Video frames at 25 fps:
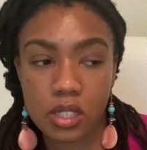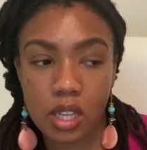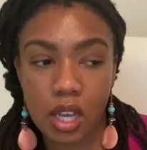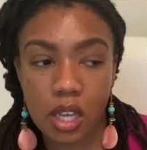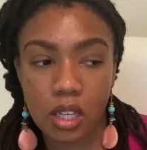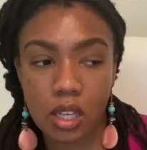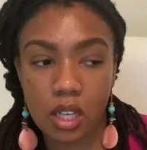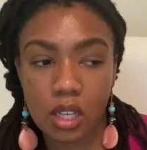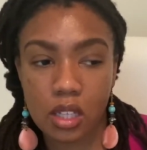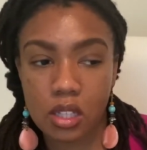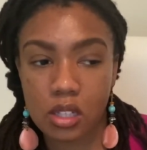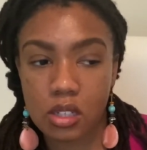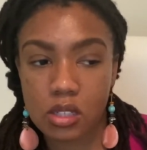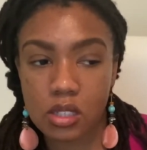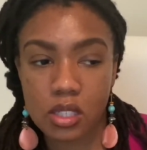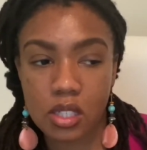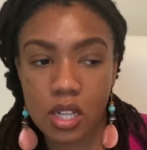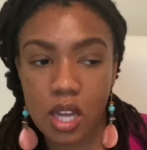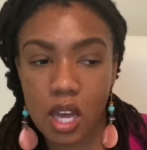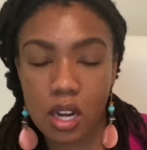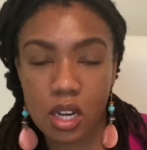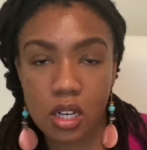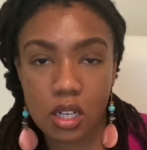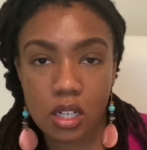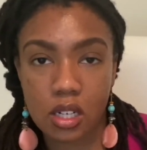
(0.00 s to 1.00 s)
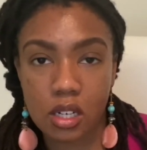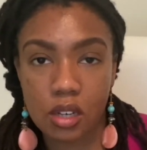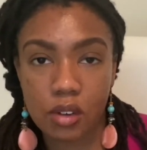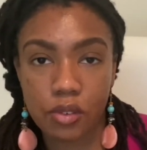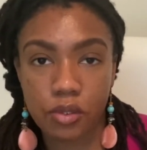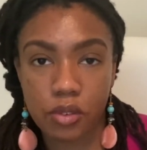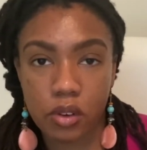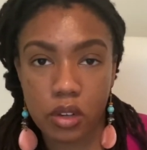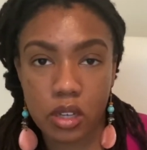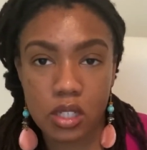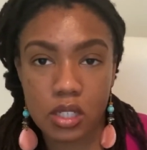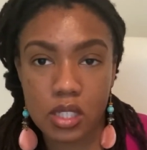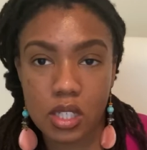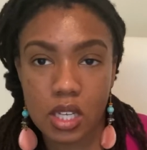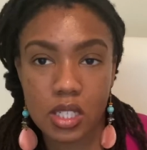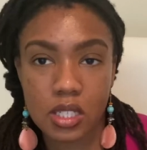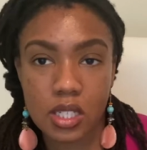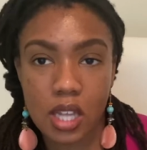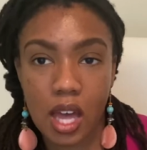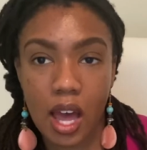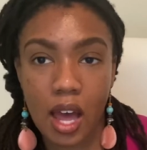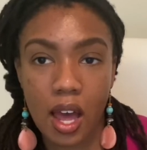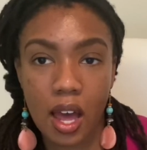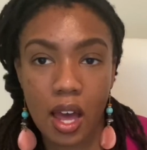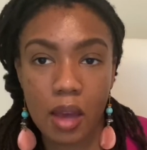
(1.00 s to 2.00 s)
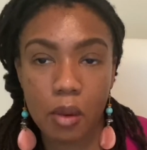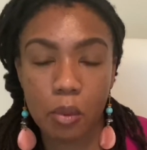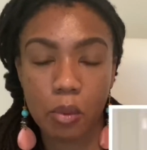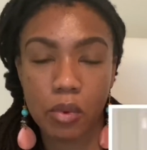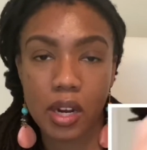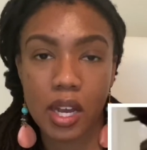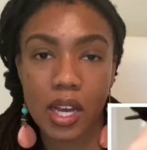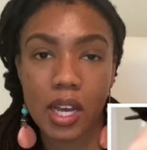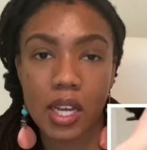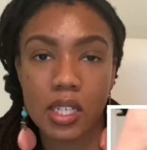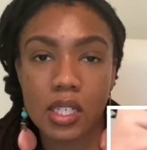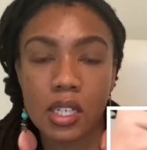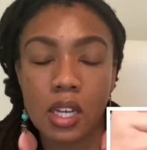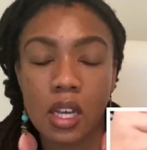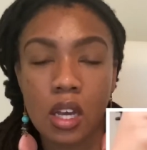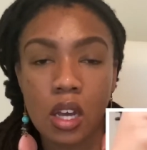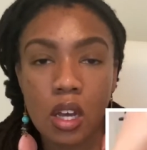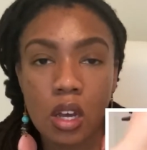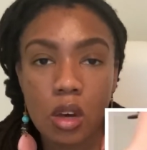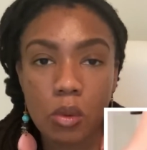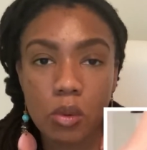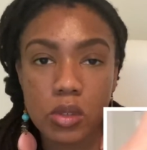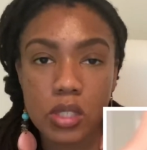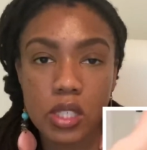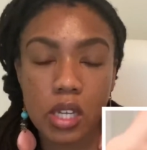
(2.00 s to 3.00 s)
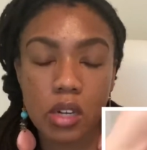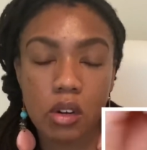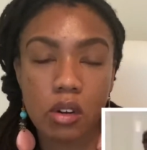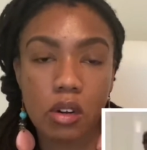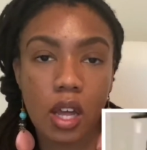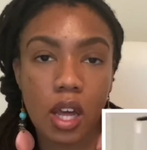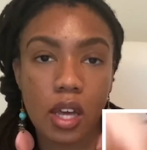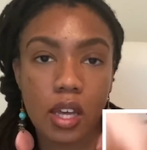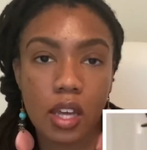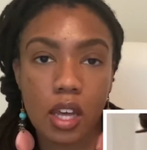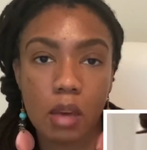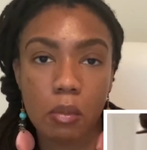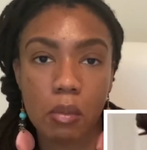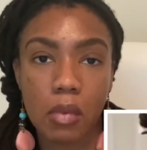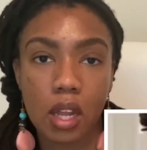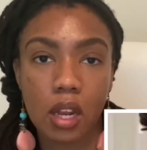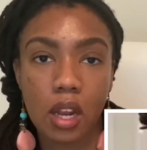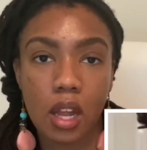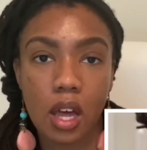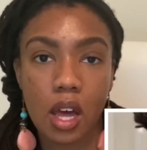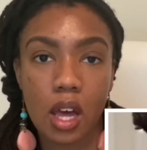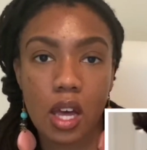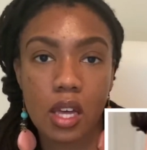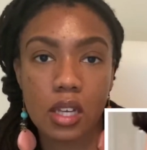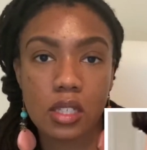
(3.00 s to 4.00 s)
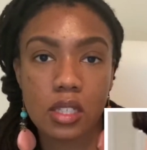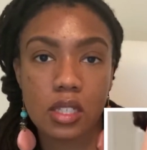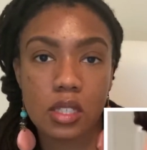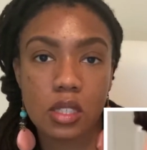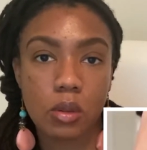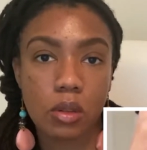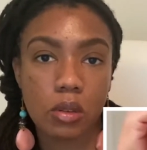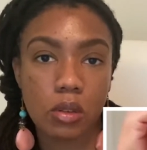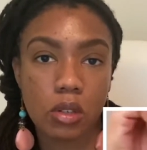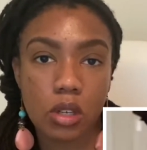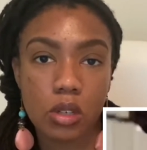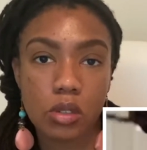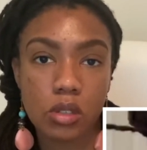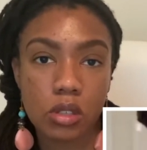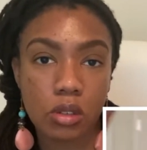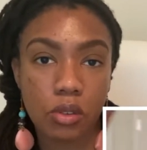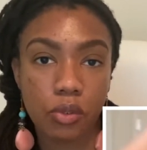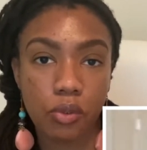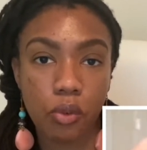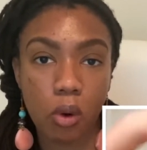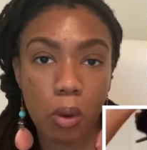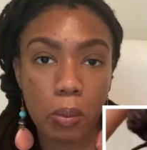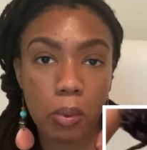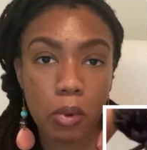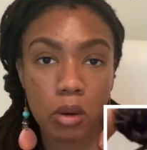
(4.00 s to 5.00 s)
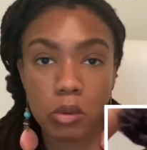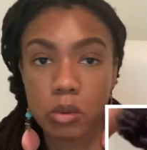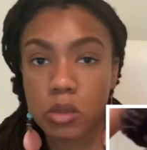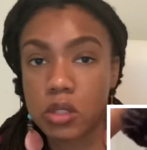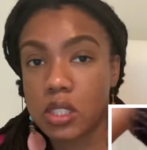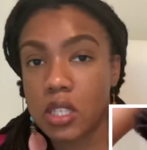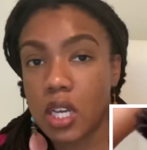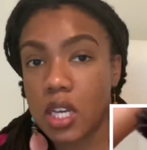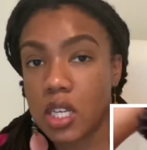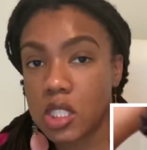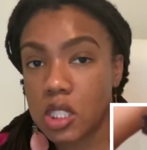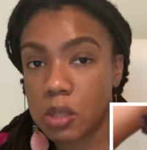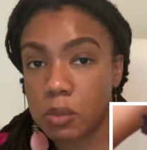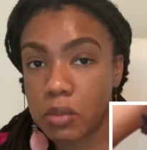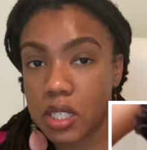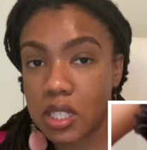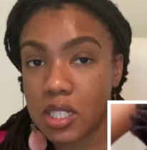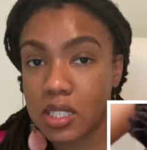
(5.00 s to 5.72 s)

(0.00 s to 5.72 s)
Like, there's not a difference. Because when I was interlocking my locks using the 4-point rotation, because